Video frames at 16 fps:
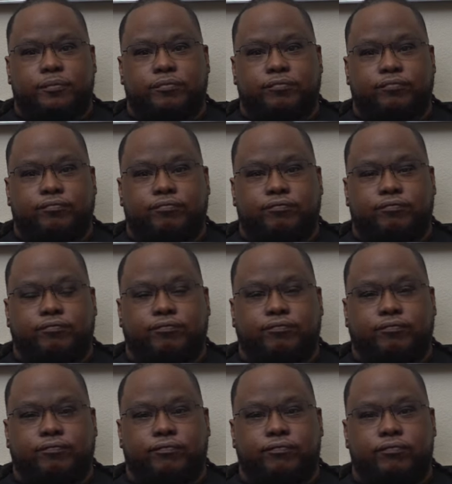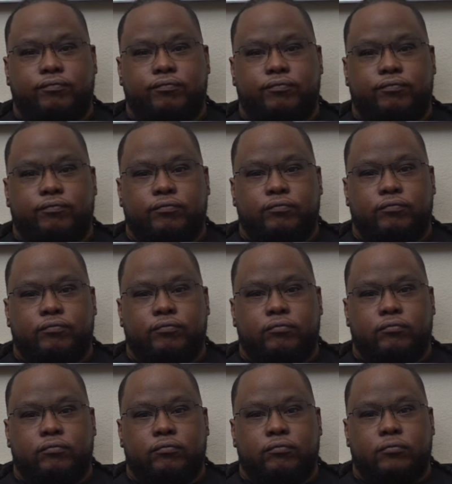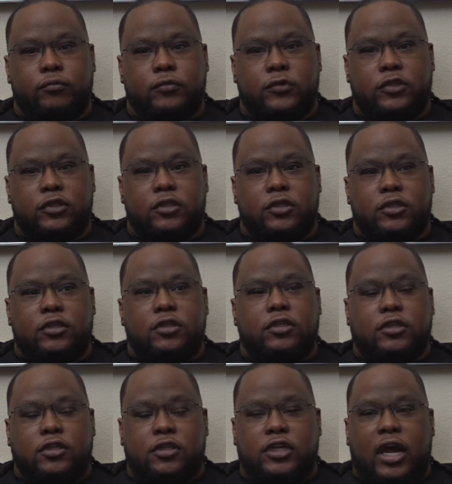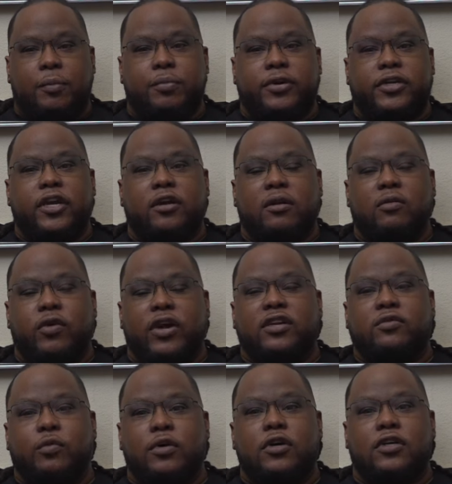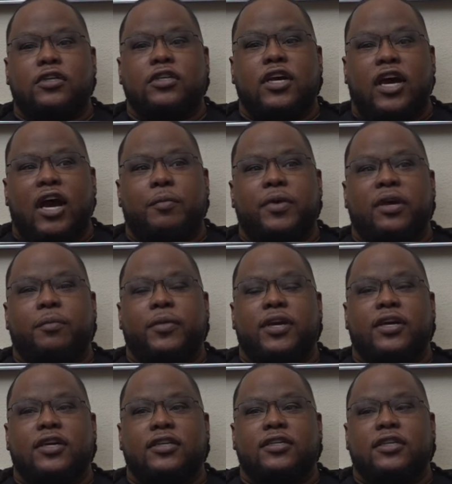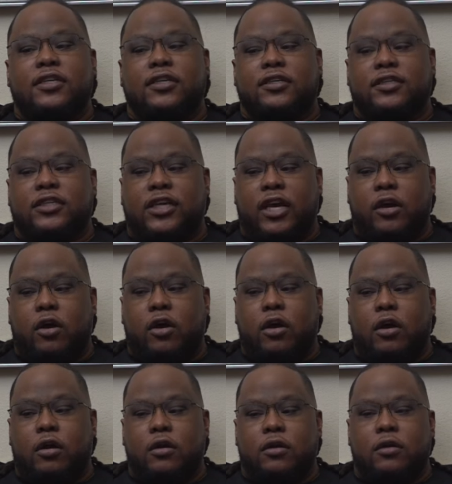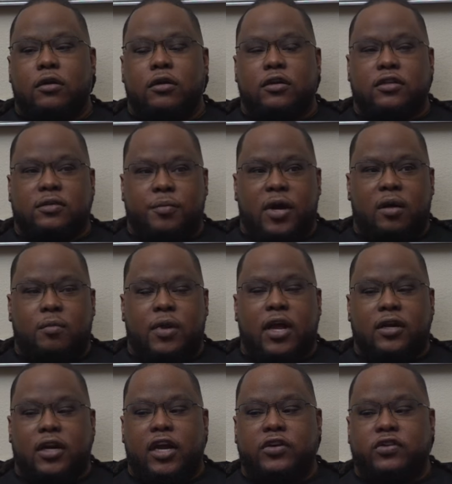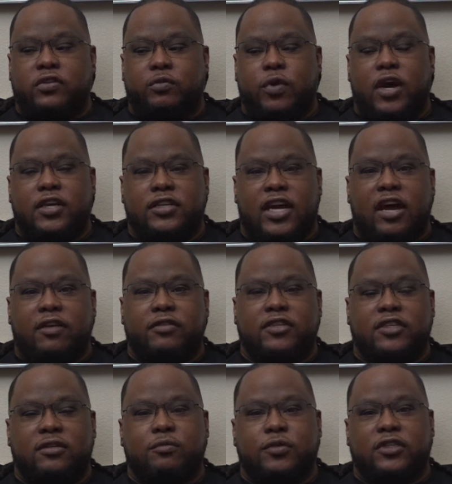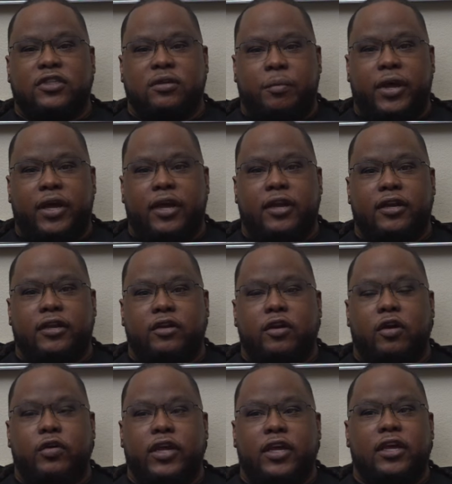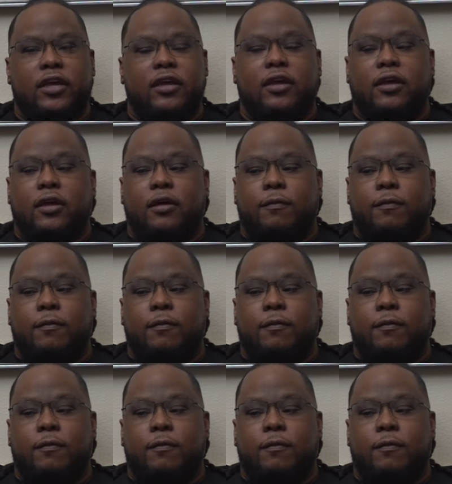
I want to say it's kind of up there with J.R. Gray and Mario too. That particular in, race in a, In mean, way. because J.R. Small Block Nitrous Wise obviously was the man. You know, he mm-hmm.